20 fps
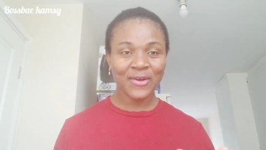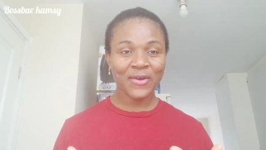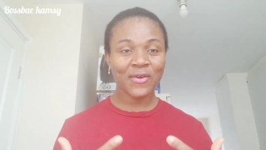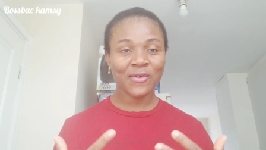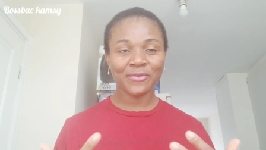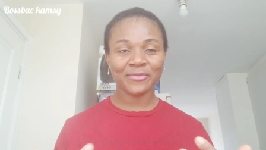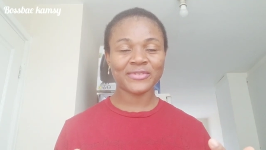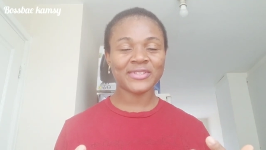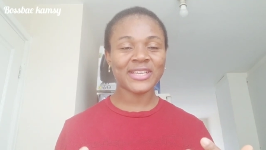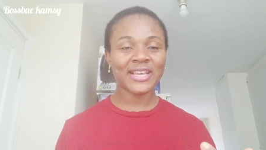
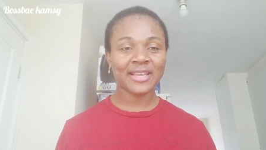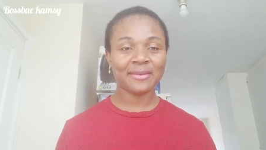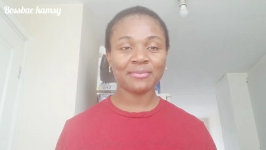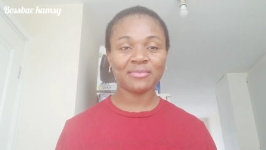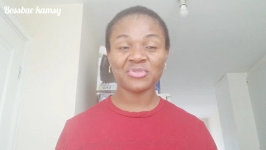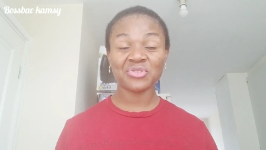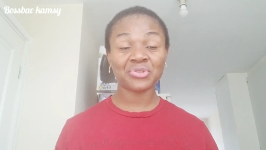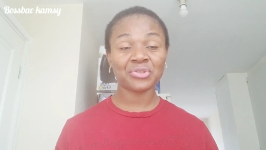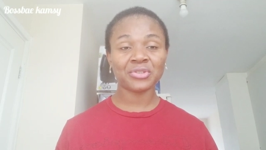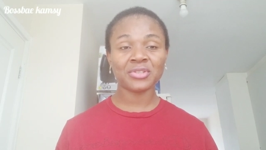of time,
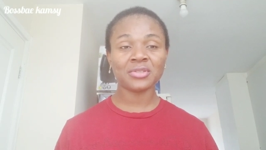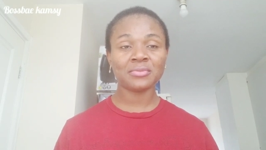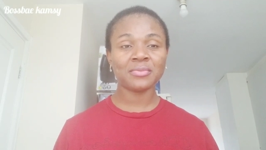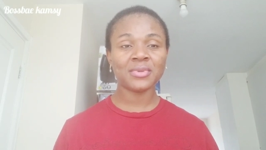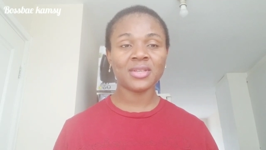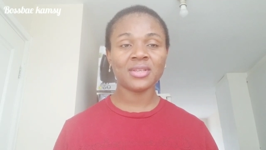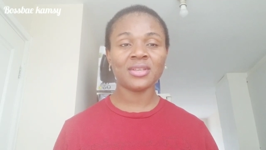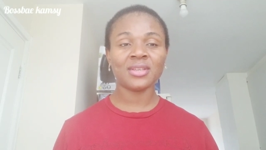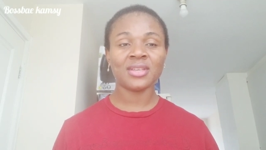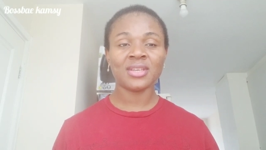trust me.
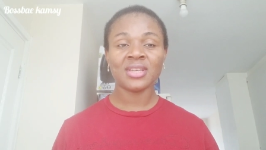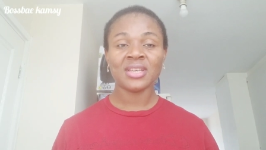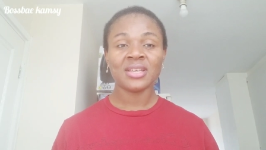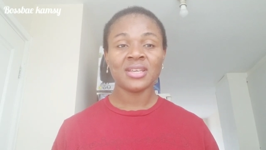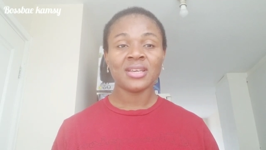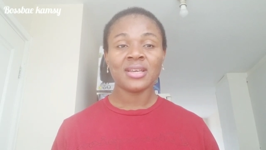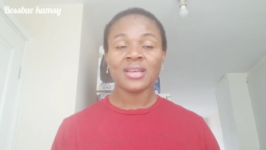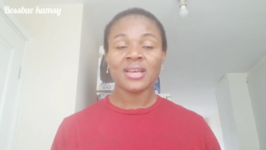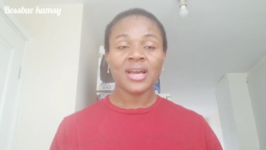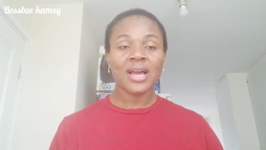
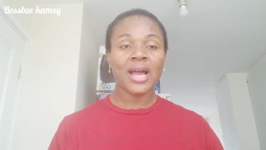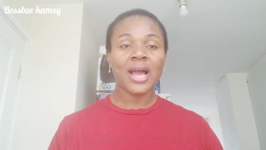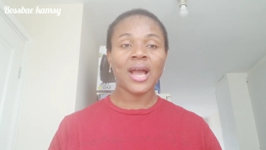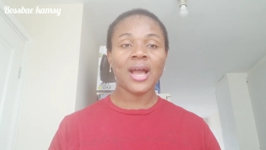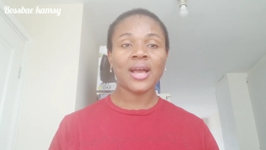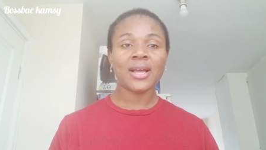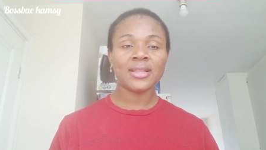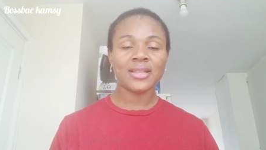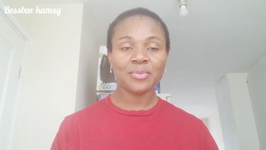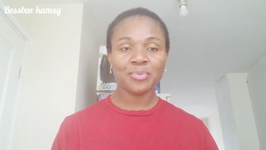
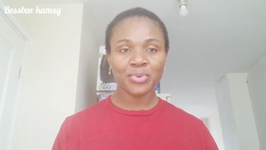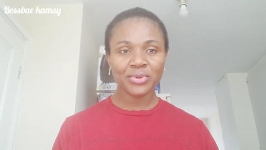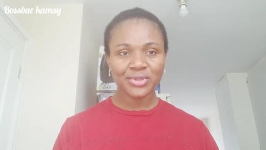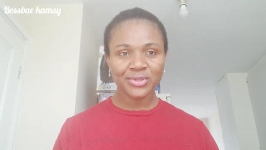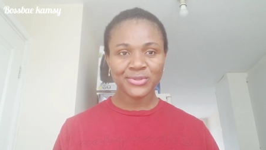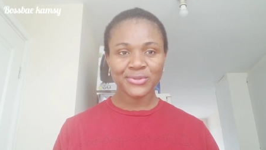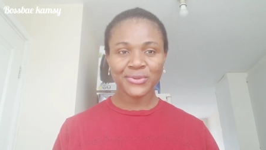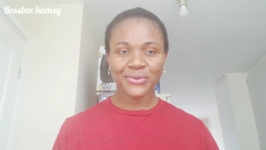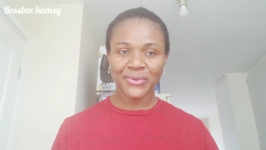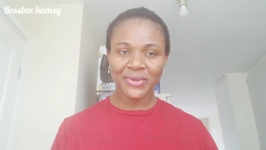The pot
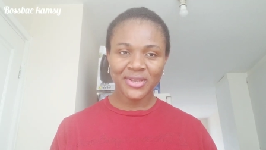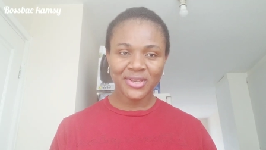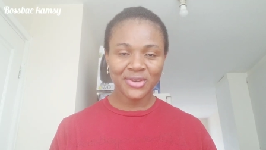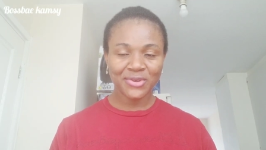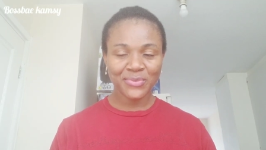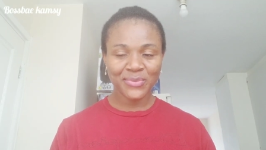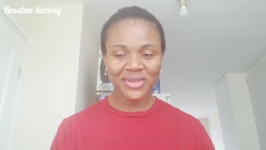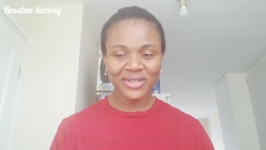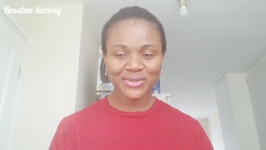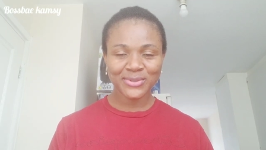is not going
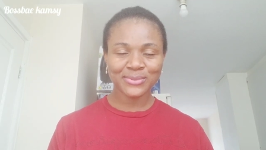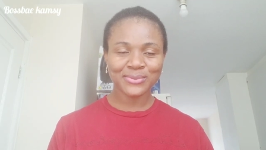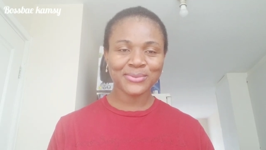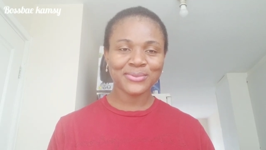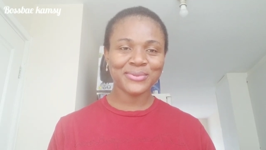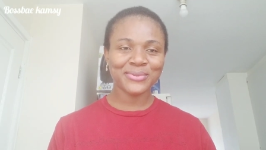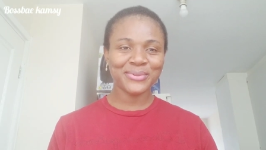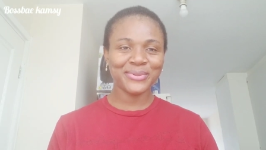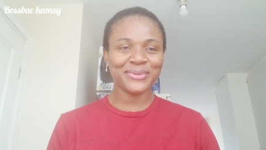anywhere soon.